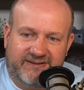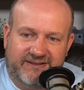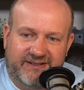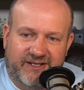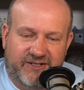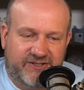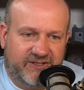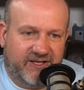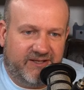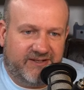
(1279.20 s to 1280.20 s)
It's
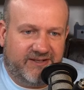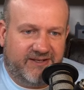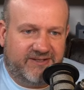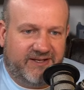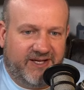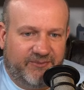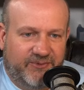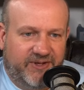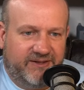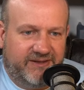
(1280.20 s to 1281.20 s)
the number
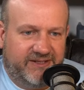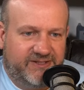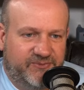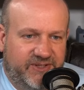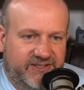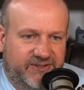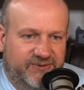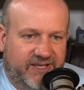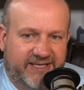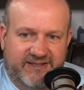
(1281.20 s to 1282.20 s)
one thing should be, do you
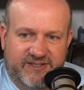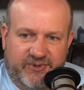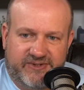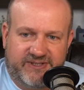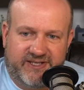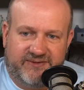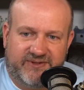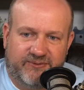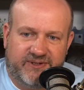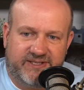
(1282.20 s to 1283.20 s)
like this person enough
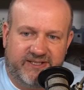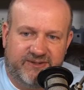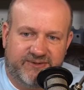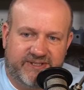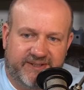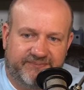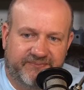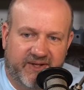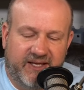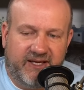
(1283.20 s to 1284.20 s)
to want to use them?
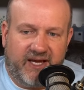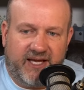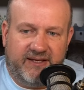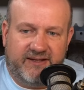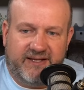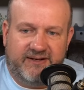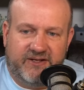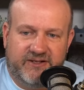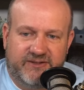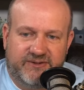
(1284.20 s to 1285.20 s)
And
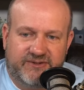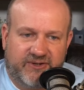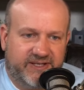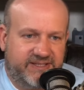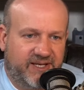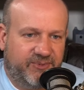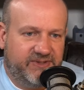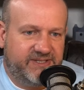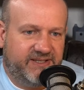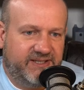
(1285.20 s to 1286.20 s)
then do you trust that
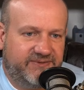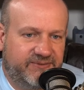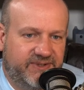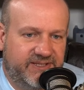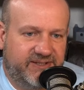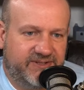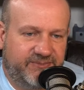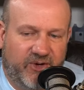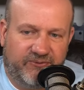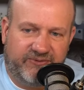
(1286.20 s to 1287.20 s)
person enough to want to use them?
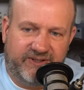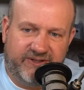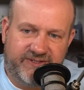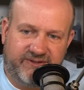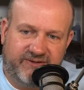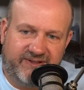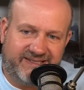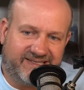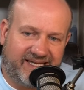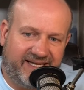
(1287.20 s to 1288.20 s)
Hopefully those two
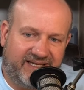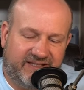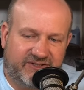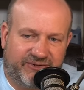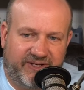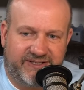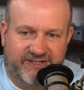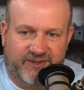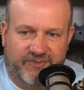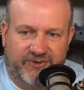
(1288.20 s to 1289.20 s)
things, like and trust,
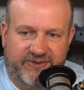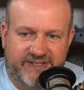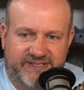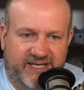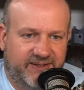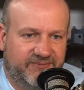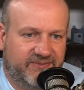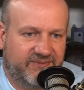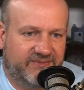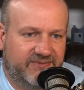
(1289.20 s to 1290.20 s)
are both the same
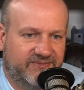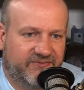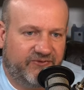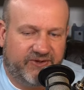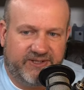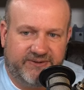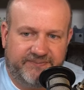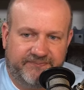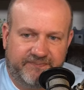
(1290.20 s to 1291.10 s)
for you.